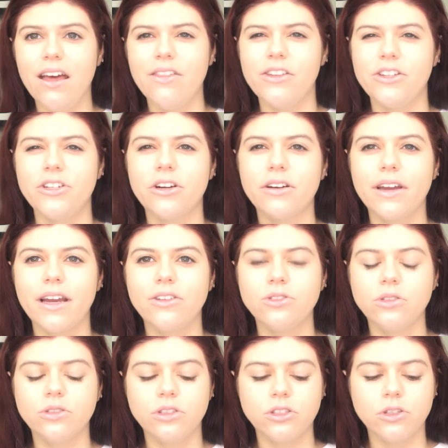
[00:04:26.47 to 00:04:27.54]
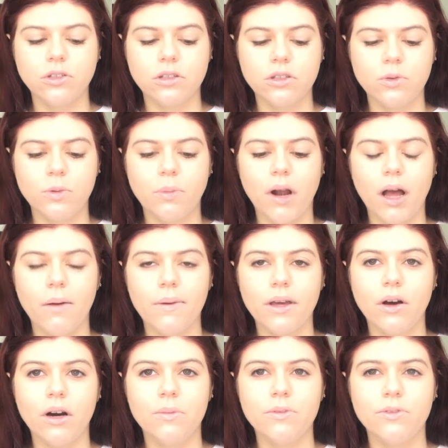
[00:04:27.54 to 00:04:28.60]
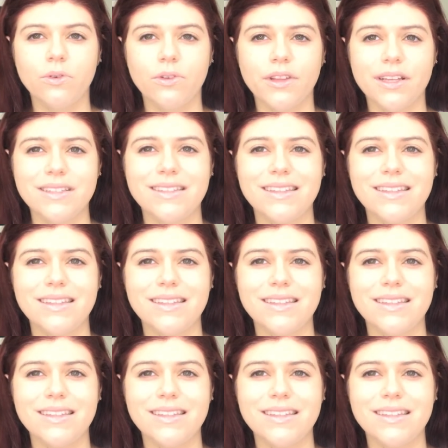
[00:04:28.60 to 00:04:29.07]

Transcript: The Dark Angel tutorial will probably go up before this.